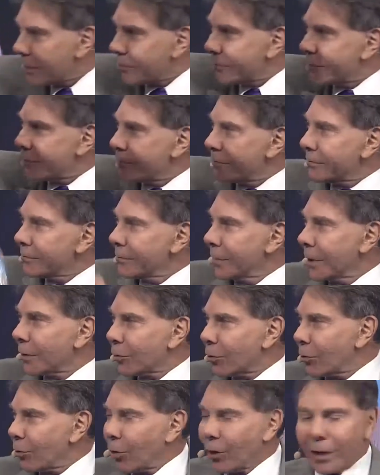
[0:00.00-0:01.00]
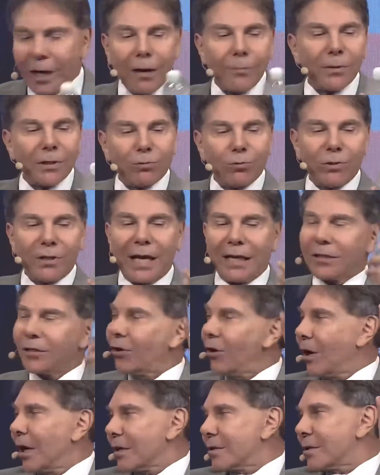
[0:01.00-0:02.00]
of mineral water. How much would that
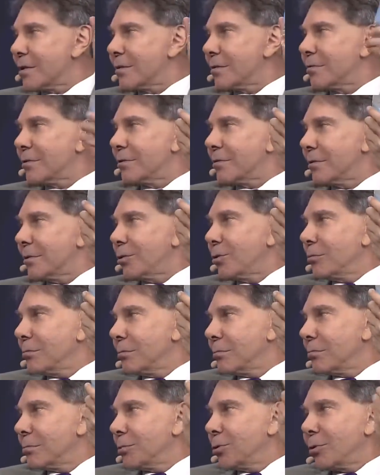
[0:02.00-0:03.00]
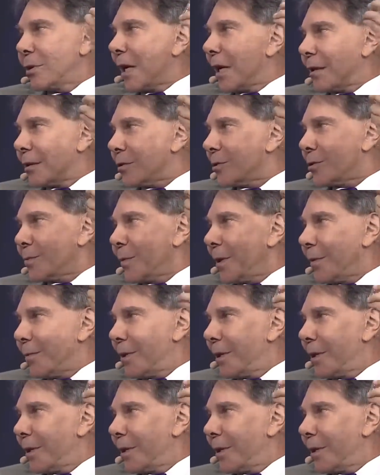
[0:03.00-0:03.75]
cost? Two, two dollars maybe?